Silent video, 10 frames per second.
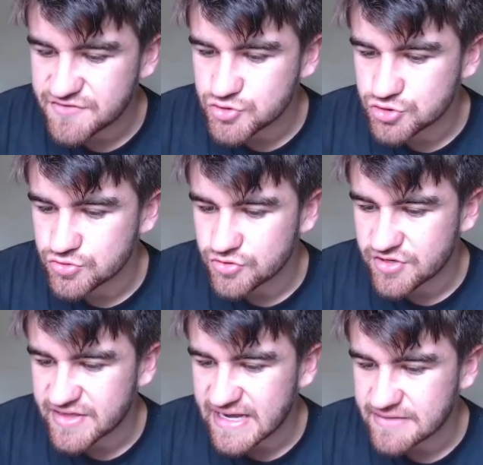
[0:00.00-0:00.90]
you do look
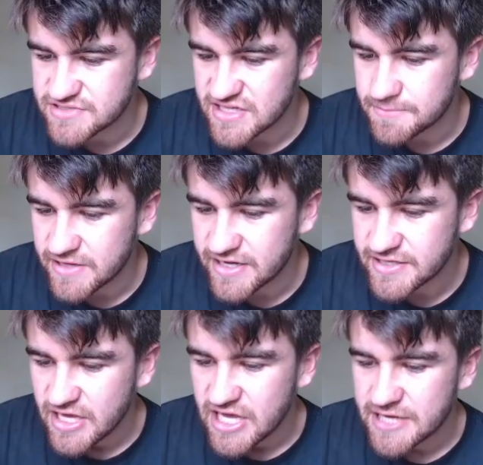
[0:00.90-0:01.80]
at the games that he
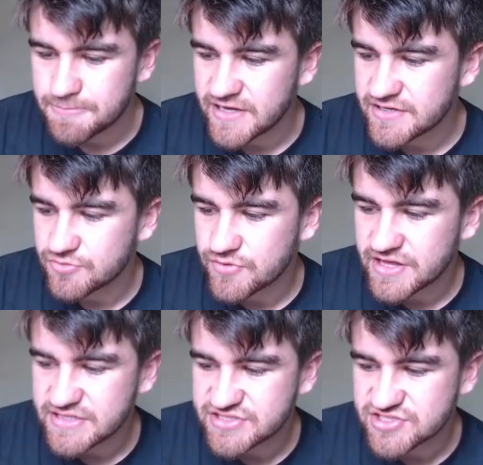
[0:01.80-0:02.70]
played a
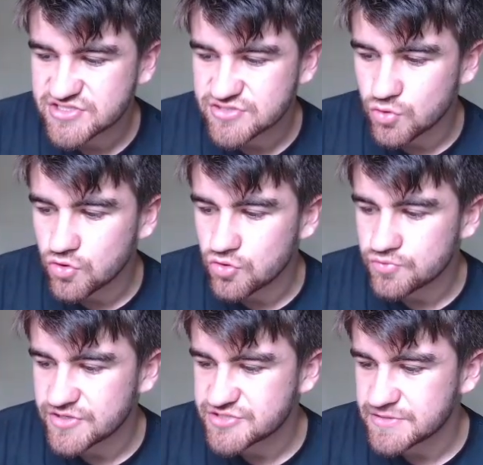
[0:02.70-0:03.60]
really
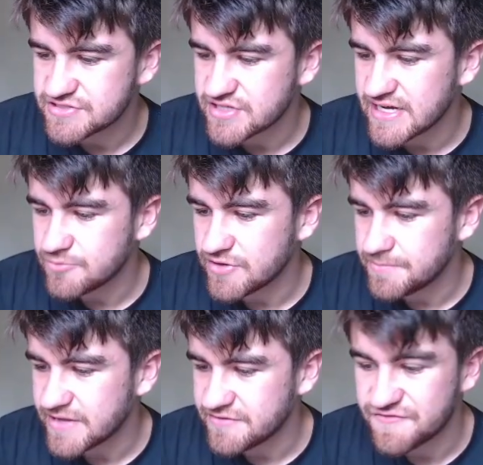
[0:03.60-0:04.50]
sore Richmond side where he
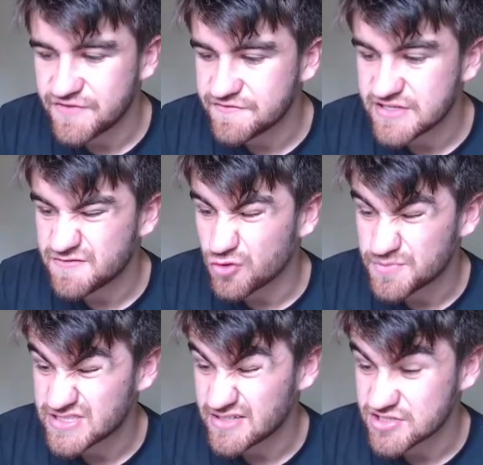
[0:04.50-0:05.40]
played
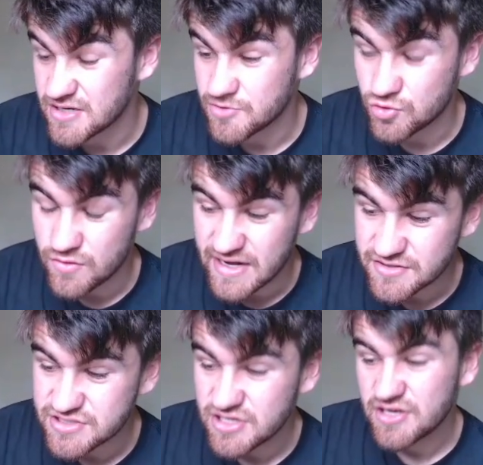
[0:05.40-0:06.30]
54% time on
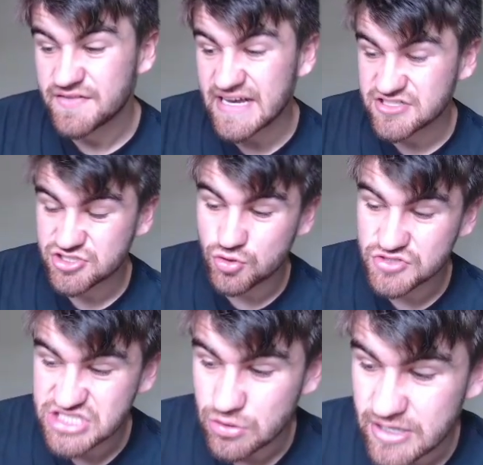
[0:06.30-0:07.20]
ground. That
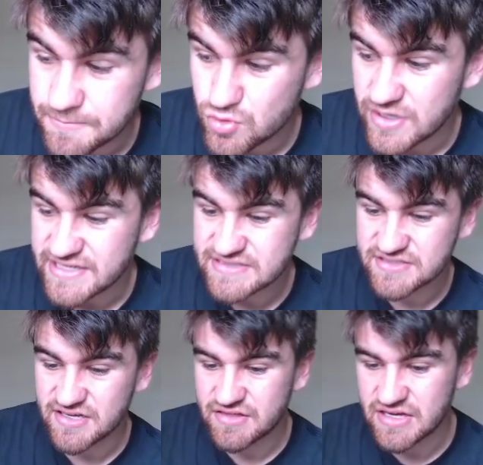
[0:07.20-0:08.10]
could go up quite
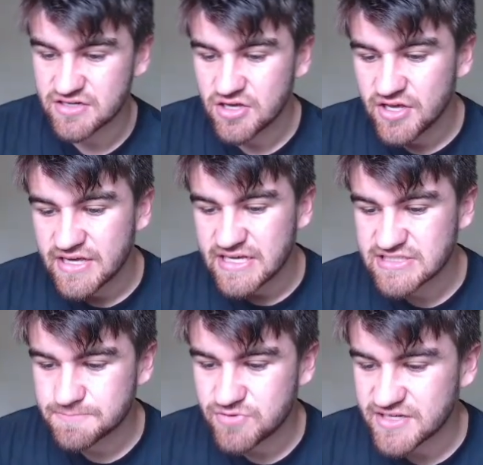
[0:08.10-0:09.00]
easily, I think. He
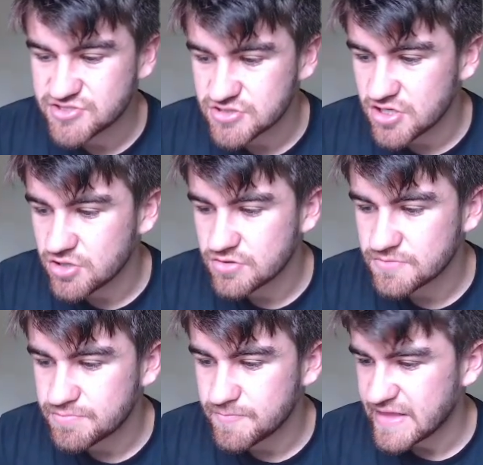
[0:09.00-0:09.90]
did play
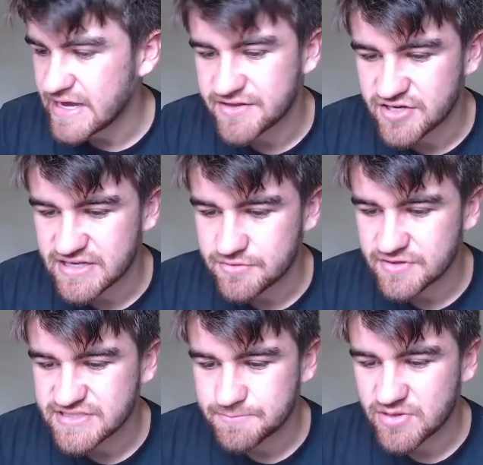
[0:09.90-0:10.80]
Geelong
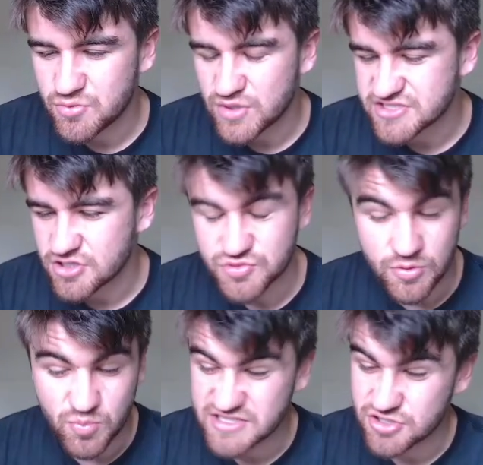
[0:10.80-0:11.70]
93, did play West Coast
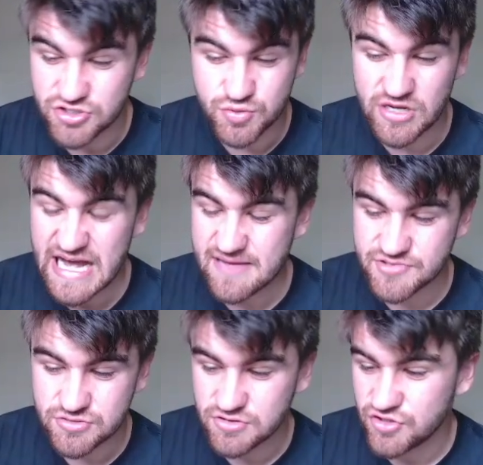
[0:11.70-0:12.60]
when West Coast were
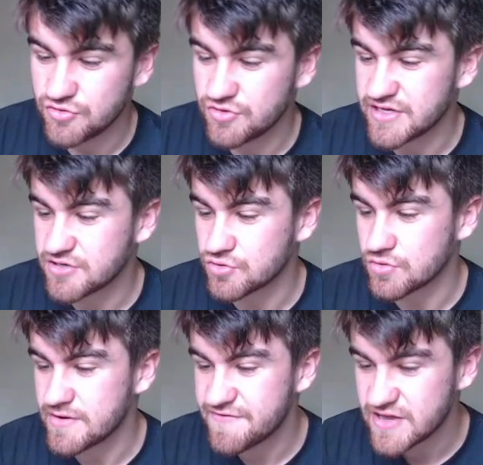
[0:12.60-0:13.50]
absolutely
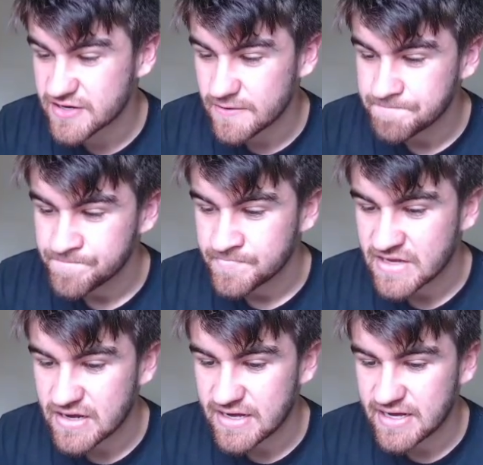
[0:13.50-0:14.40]
horrific.
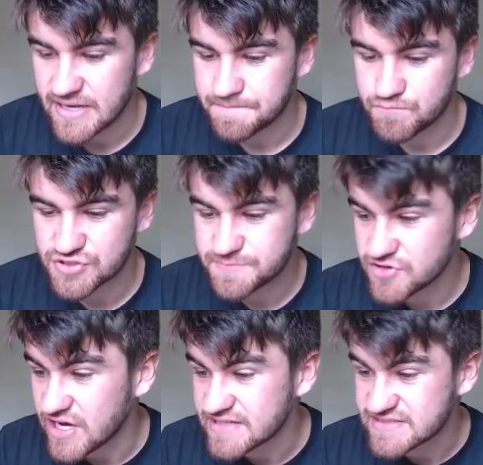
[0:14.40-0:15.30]

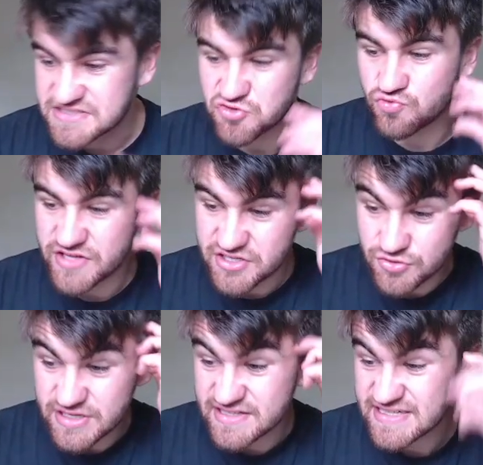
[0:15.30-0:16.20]
Brisbane Lions, that's a really
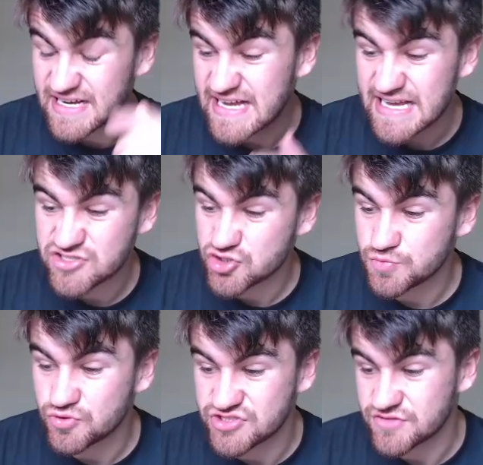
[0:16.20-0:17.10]
good indicator, 82
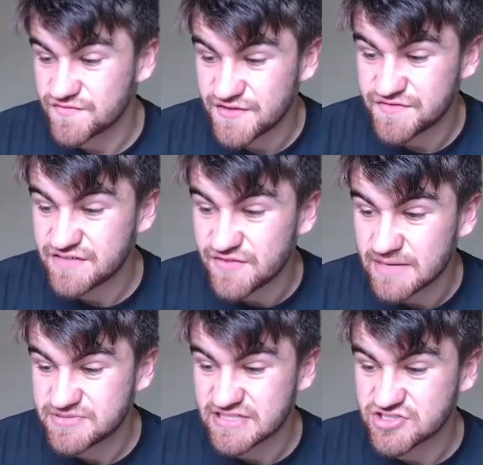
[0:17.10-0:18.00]
points on
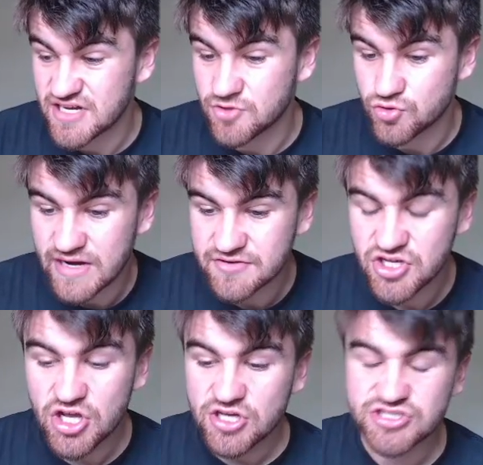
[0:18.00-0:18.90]
55% time on
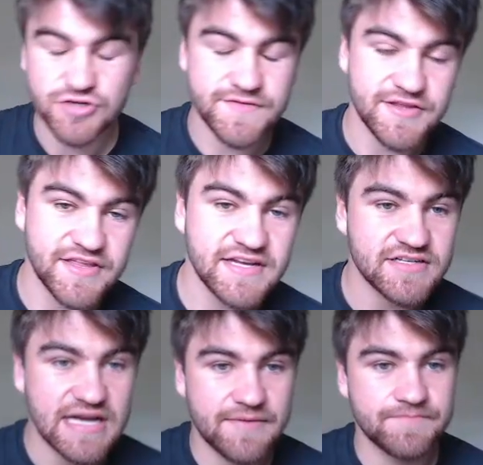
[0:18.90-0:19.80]
ground. So if you
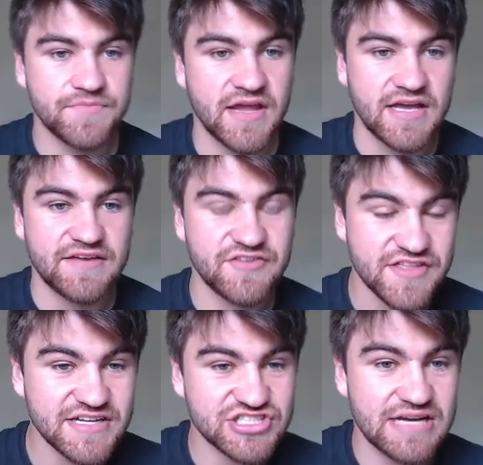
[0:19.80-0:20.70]
think
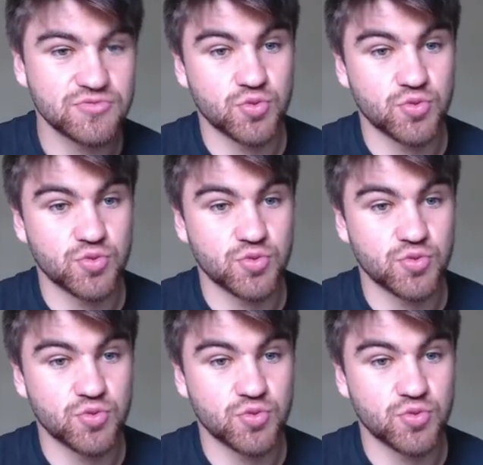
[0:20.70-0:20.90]
James